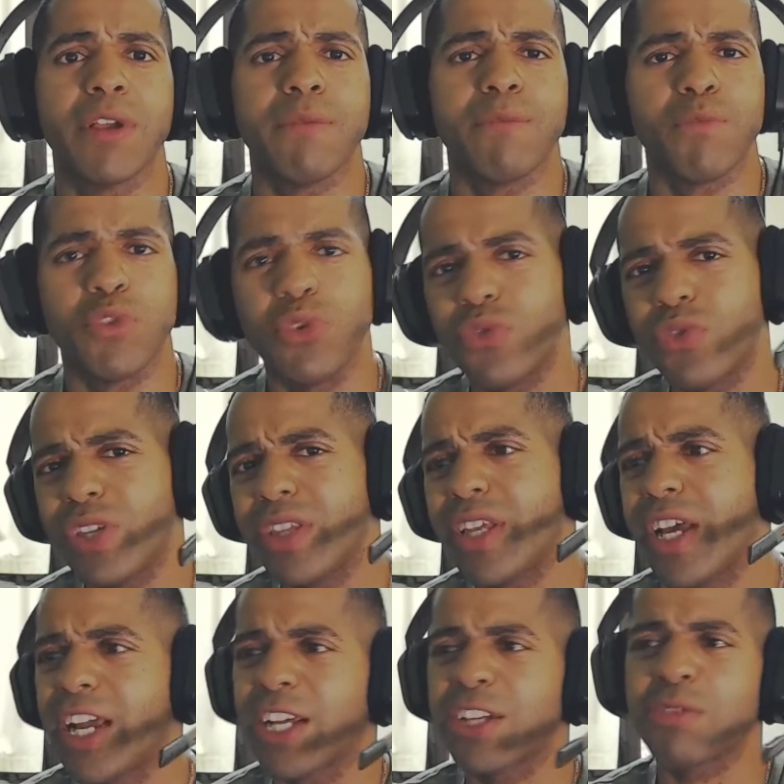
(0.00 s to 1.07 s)
You see the
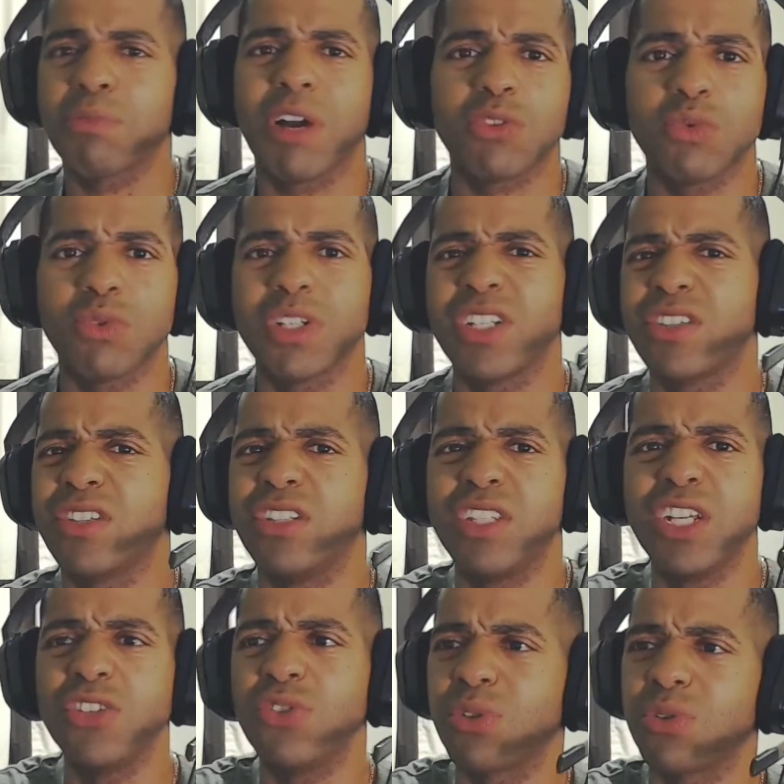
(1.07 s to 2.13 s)
Xbox One S
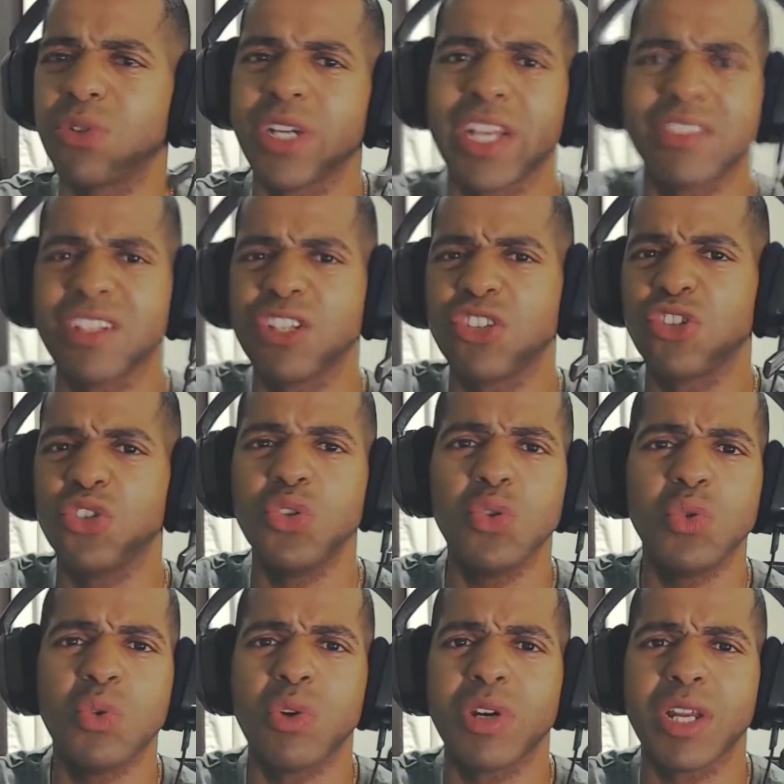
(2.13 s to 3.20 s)
digital, it says new
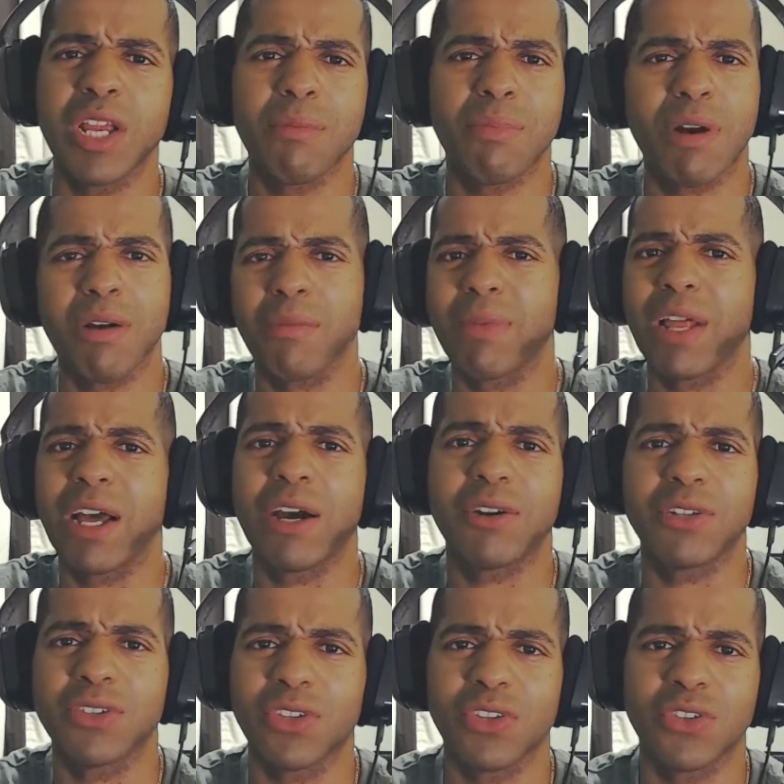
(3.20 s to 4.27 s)
on it, blah, blah, blah, all this
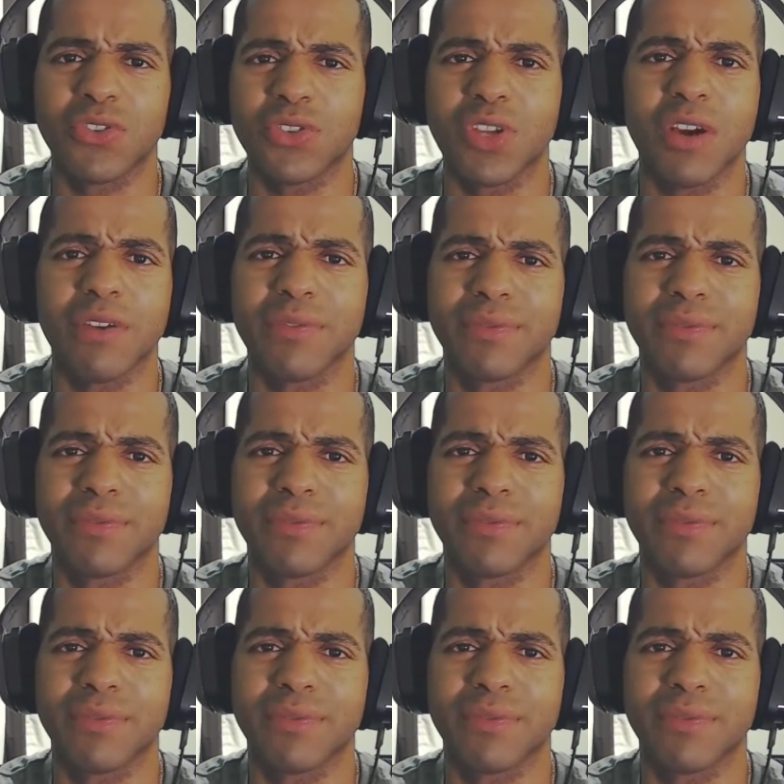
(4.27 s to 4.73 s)
other stuff,